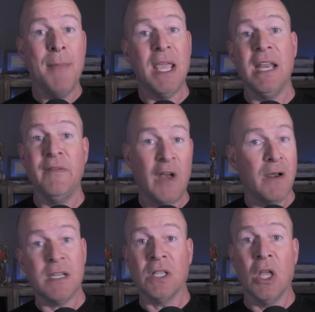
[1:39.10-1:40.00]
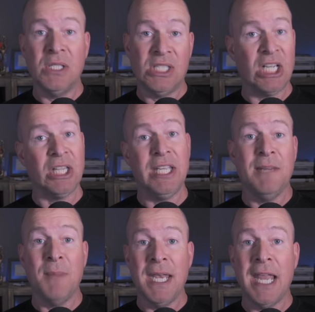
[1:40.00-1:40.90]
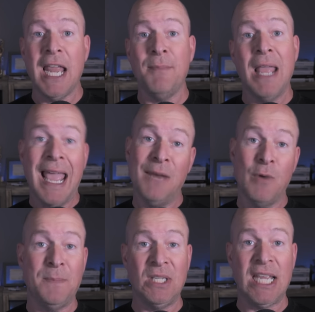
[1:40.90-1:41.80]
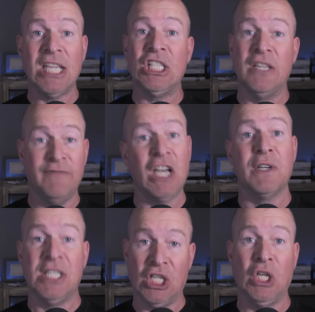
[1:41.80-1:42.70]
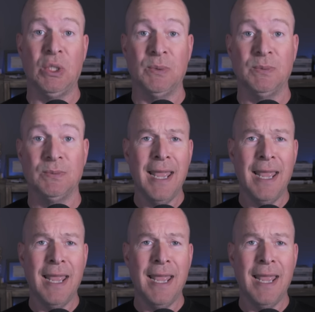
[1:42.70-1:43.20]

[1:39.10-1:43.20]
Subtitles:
I'm getting very close to cleaning my name and reputation very soon."